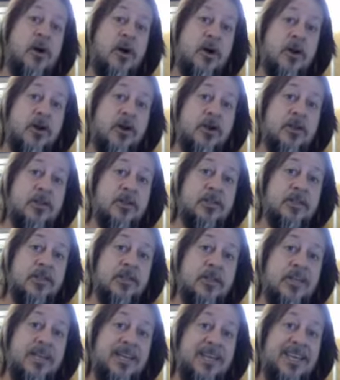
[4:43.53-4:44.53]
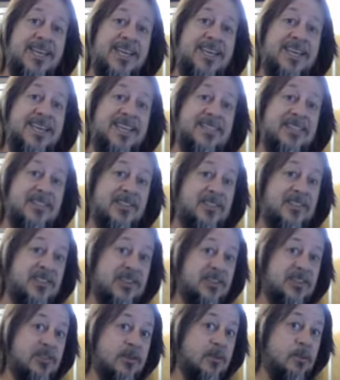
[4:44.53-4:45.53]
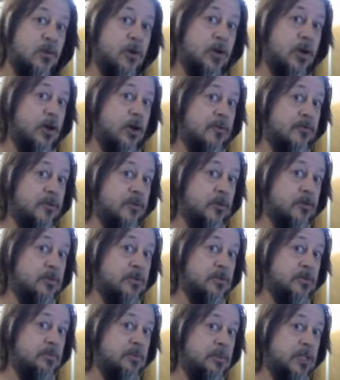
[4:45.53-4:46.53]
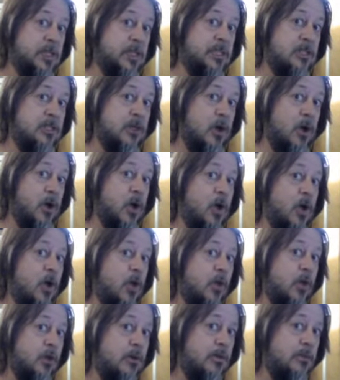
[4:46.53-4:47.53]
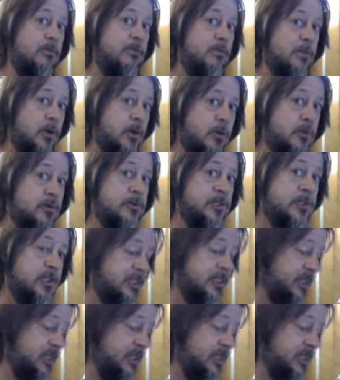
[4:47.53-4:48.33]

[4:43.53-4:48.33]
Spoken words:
part in the system where our votes mean almost